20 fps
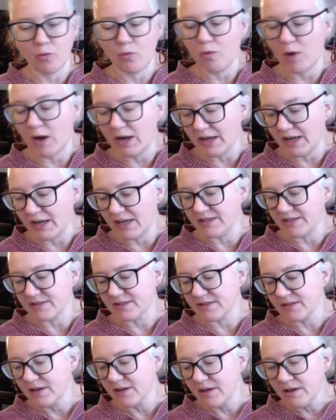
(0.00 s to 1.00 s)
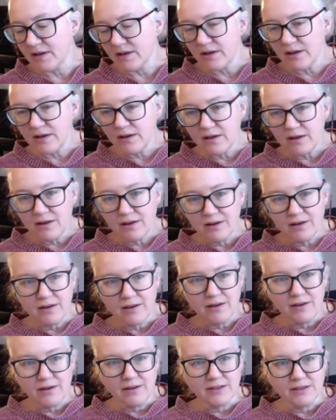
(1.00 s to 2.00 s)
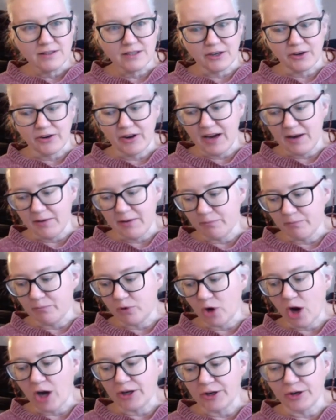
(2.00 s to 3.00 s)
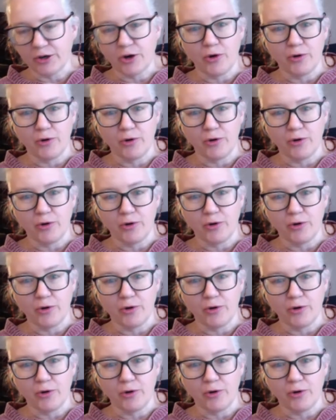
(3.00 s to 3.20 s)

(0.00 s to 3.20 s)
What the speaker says: One is to create broader